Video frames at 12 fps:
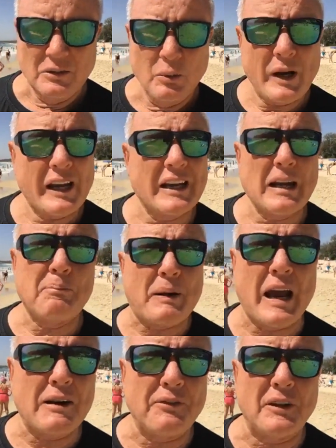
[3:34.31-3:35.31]
we can get
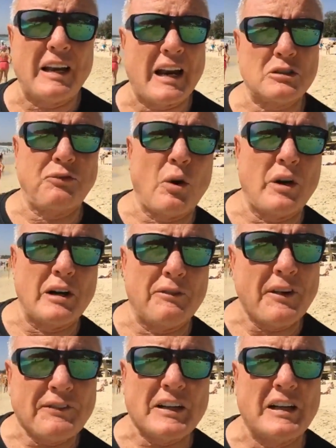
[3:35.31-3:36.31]
paid for the next forty or
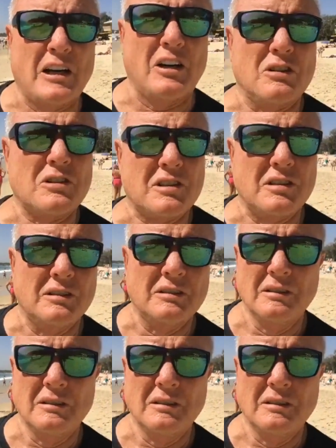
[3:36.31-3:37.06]
fifty years,